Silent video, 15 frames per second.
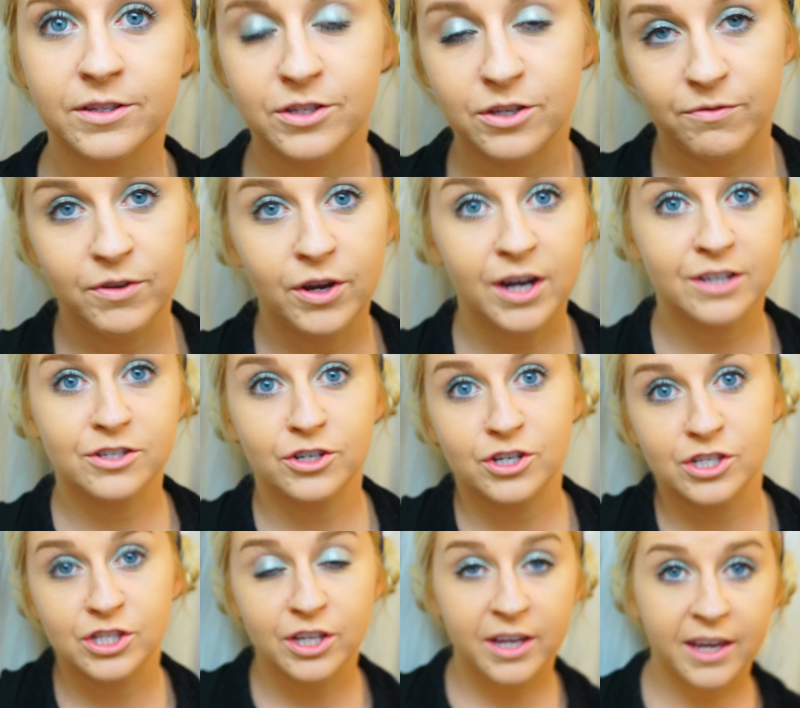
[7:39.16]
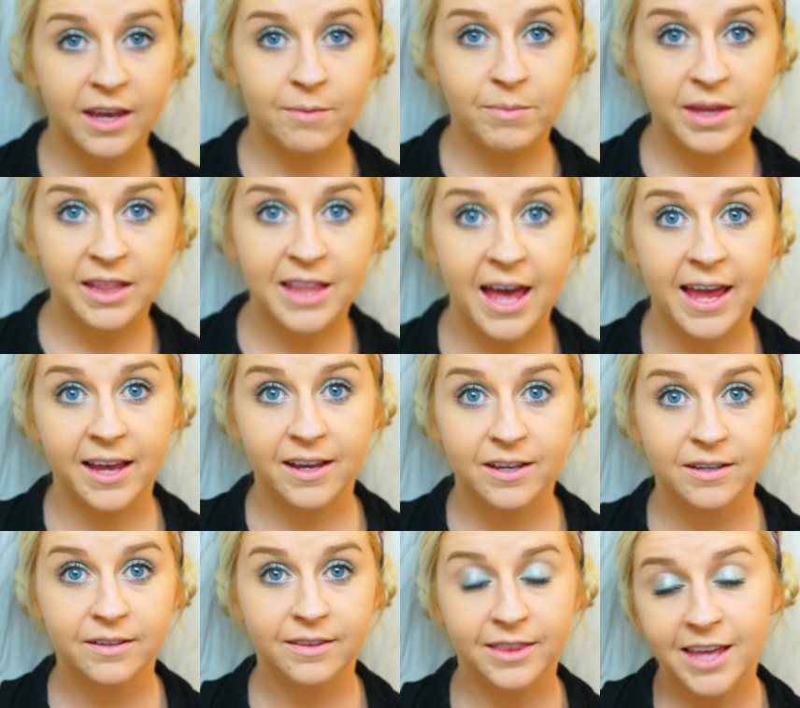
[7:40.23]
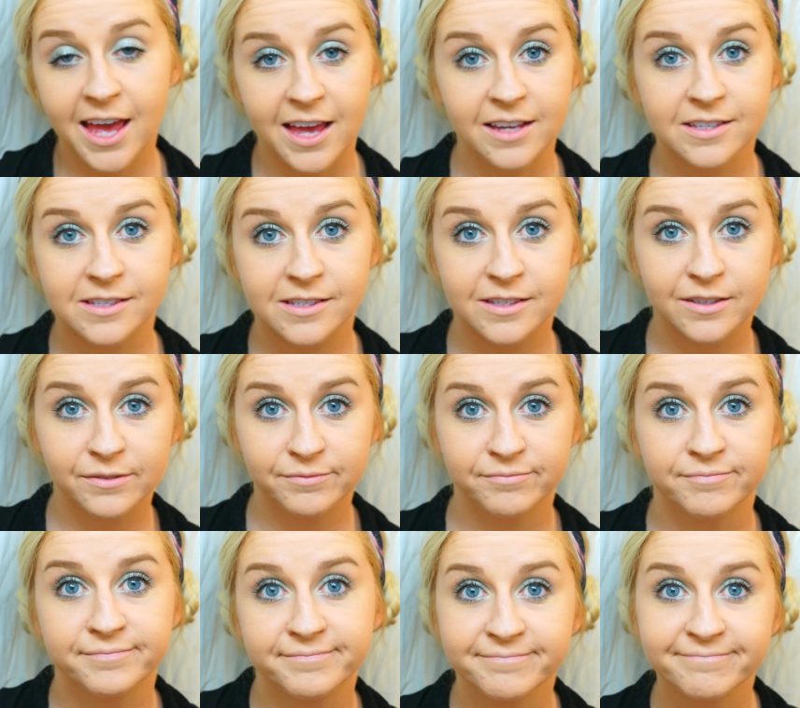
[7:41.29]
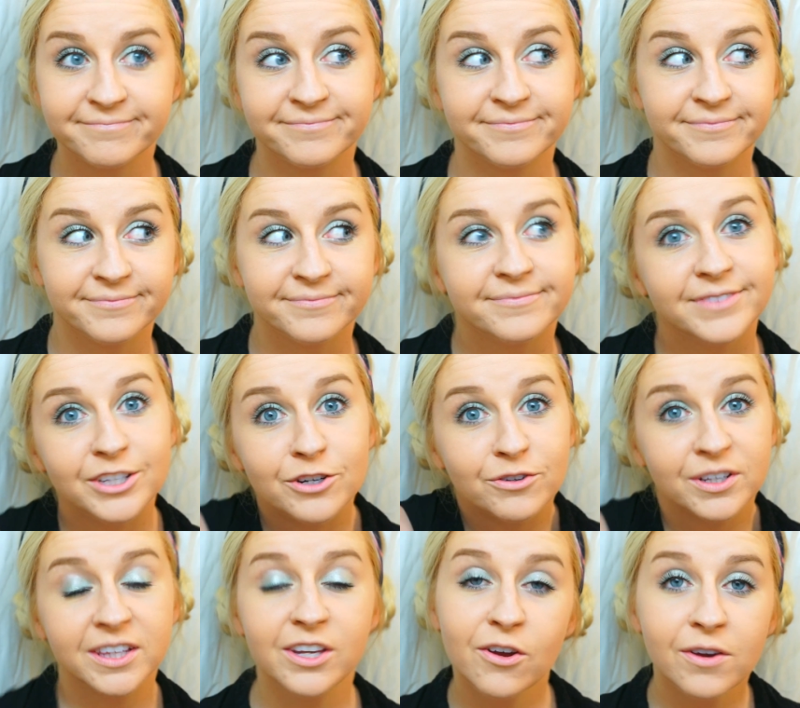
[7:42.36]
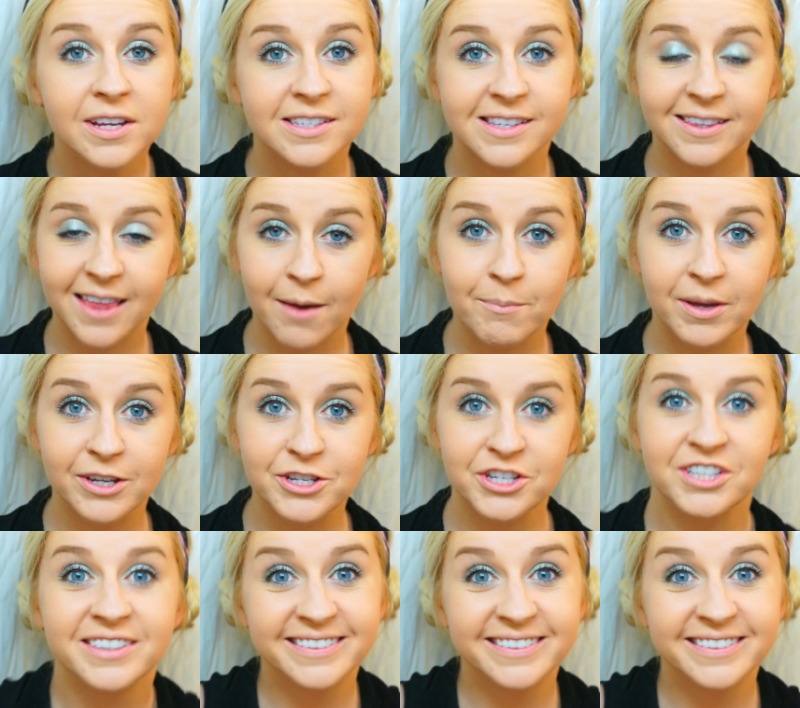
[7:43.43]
So if you guys are just looking at me like this, you don't really notice it that much.